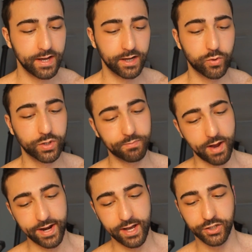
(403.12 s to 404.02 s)
cooked
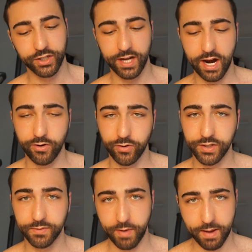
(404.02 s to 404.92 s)
spinach,
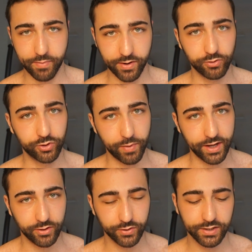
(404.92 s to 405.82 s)
carrots, pepper,
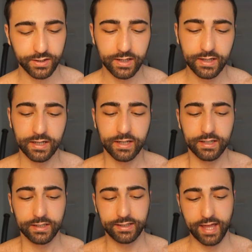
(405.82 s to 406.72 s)
tomatoes
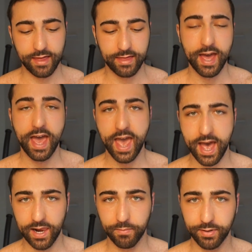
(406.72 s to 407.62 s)
that
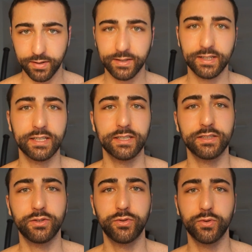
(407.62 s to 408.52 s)
help
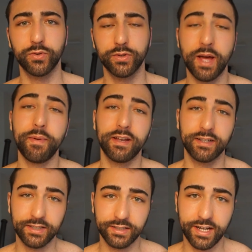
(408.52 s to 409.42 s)
to,
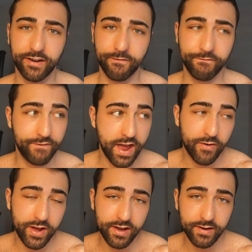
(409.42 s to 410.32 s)
they are
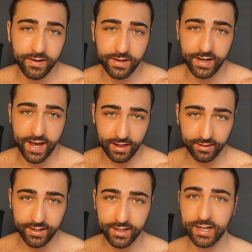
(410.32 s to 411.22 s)
very
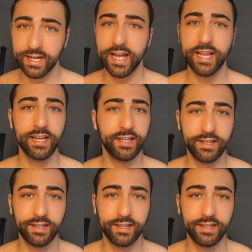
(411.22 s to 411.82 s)
healthy, and they